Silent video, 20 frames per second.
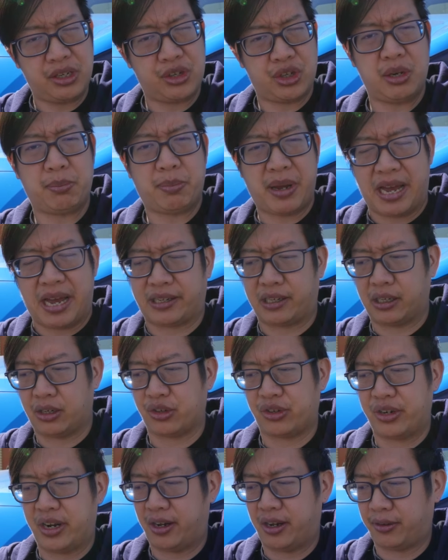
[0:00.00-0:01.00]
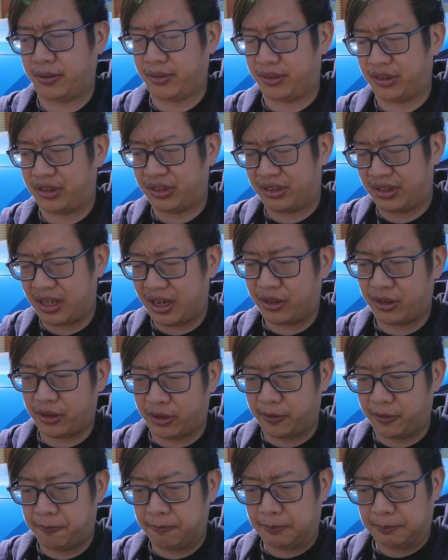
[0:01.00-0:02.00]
cheap package. Now the standard